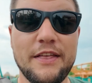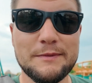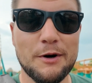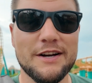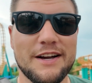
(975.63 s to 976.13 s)
This
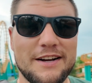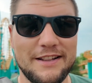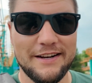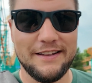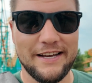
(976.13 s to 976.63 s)
park
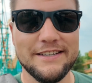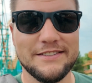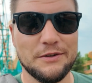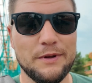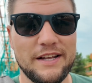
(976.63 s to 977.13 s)
clearly
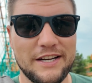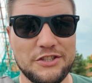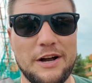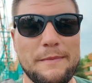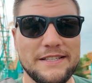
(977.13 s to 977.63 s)
does a really nice
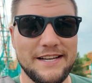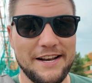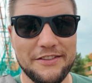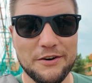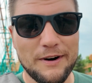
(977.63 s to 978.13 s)
job
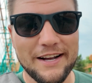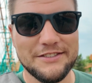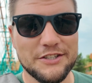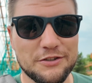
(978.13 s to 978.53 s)
maintaining their rides and